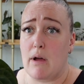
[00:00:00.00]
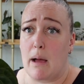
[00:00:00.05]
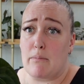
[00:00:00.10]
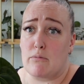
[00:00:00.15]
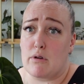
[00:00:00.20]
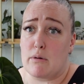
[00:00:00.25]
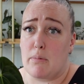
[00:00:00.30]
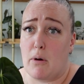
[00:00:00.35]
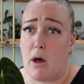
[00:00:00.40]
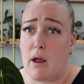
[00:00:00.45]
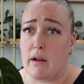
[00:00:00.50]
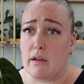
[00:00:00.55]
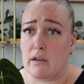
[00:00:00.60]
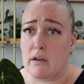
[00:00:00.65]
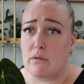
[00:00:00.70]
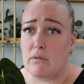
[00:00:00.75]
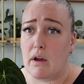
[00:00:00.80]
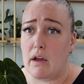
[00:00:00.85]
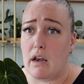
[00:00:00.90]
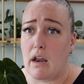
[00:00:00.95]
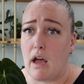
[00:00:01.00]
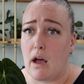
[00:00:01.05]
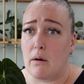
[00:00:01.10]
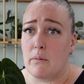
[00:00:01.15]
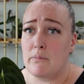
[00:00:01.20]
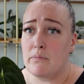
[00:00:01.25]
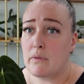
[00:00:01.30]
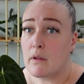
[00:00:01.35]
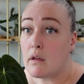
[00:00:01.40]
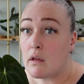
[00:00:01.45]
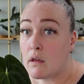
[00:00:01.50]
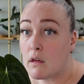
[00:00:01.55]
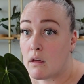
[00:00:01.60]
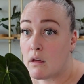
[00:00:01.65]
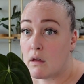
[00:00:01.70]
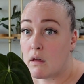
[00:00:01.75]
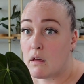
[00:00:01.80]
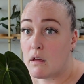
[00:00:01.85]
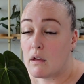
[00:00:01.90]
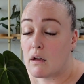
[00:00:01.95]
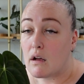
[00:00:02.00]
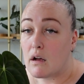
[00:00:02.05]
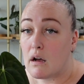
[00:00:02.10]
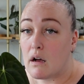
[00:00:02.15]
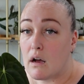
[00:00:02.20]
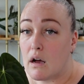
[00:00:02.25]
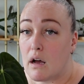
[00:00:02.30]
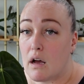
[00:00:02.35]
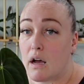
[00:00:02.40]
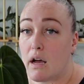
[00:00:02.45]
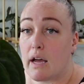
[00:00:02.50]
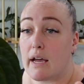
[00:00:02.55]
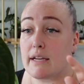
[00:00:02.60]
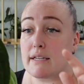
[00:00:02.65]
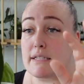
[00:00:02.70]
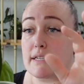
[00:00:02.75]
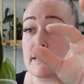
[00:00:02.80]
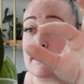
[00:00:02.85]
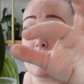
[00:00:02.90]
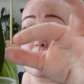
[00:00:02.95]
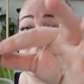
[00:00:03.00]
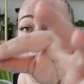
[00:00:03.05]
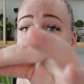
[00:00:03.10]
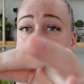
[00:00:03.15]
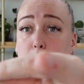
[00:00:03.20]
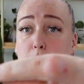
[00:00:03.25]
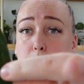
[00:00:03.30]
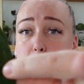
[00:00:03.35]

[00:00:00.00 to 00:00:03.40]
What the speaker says: repotting you right now. It didn't skip a